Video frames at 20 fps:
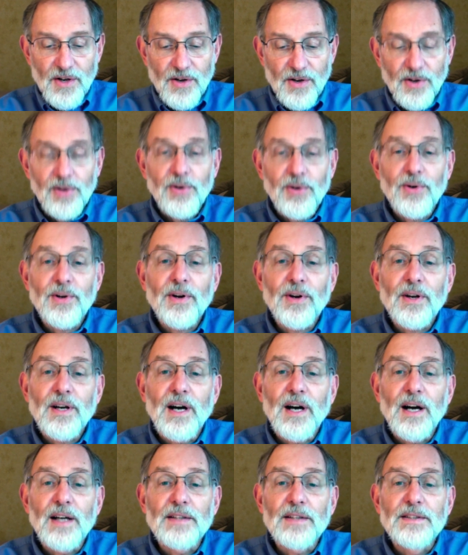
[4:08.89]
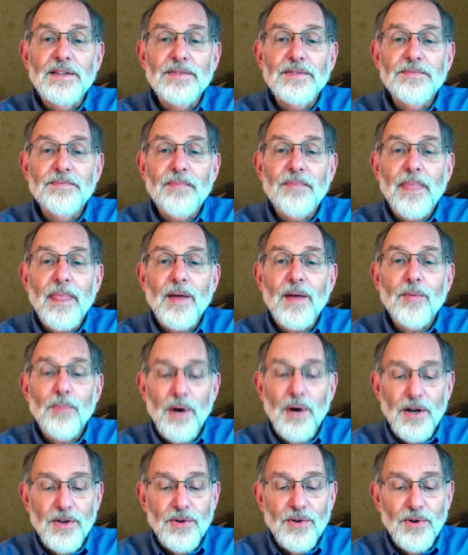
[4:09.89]
O Lord our God,
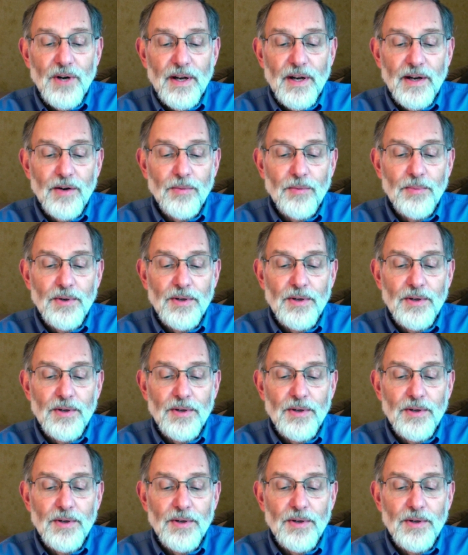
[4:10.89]
by your help,